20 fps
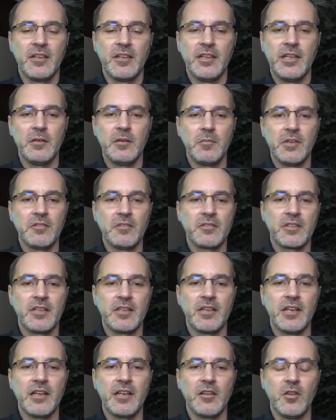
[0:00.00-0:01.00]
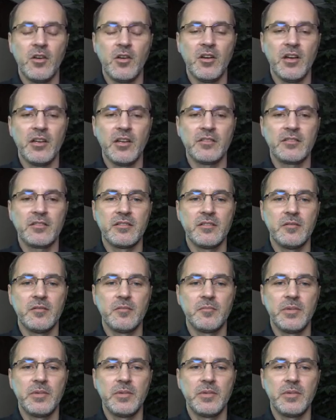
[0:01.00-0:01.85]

emails can get lost, and